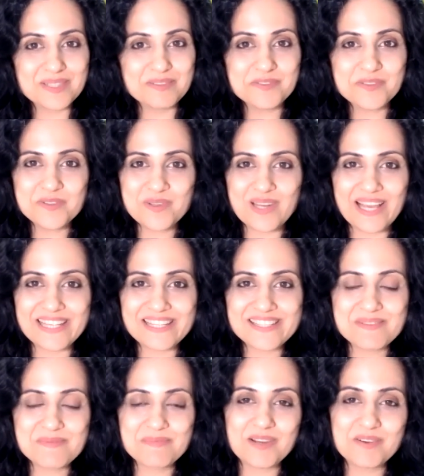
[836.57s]
if you
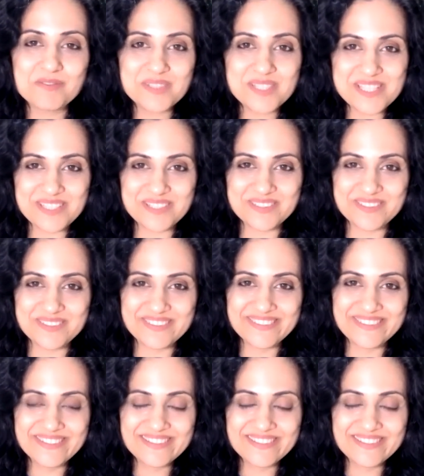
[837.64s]
liked my video.